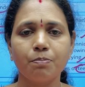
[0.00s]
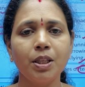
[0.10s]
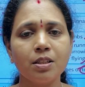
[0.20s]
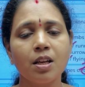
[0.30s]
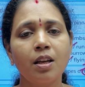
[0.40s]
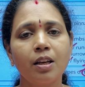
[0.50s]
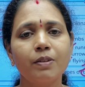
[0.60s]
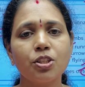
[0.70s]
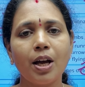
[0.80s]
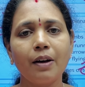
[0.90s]
means
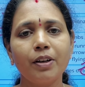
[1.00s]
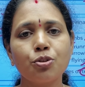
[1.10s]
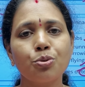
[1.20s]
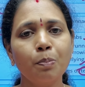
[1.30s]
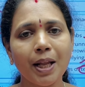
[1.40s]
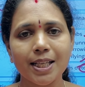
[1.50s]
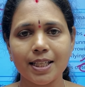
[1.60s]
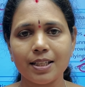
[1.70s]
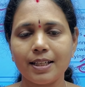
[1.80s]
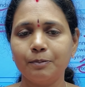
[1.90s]
which have a true
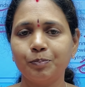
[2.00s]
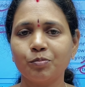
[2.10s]
placenta.